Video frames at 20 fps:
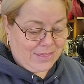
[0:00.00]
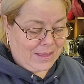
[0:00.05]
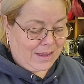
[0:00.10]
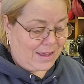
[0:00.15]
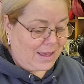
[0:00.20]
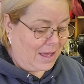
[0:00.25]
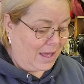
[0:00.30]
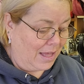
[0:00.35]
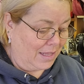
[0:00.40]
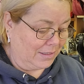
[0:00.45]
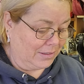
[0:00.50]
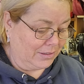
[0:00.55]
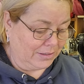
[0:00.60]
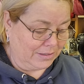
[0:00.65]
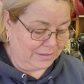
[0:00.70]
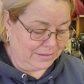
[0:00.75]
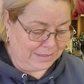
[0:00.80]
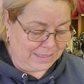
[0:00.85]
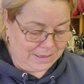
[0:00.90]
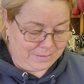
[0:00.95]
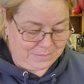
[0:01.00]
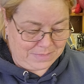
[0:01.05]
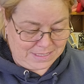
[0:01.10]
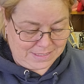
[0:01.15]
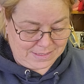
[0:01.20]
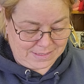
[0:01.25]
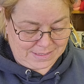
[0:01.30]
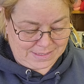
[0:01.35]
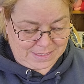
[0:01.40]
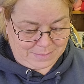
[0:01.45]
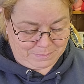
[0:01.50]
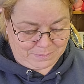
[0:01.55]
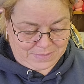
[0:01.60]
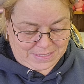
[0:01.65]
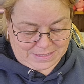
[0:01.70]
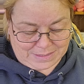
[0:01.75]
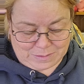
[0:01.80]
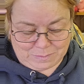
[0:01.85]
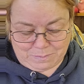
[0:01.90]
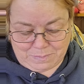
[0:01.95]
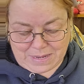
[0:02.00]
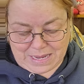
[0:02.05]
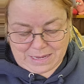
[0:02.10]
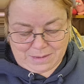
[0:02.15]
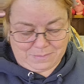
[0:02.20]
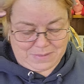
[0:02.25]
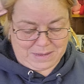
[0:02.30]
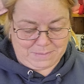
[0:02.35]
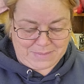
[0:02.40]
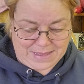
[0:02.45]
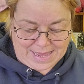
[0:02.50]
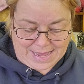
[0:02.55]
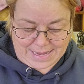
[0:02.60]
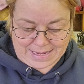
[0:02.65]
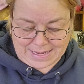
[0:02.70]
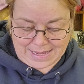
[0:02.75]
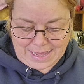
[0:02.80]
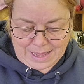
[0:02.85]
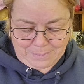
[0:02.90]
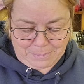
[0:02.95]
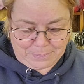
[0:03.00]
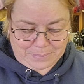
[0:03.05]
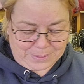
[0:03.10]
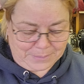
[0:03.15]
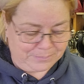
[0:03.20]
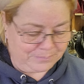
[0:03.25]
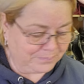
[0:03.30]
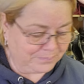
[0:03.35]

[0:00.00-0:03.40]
color. Let me zip this baby back up.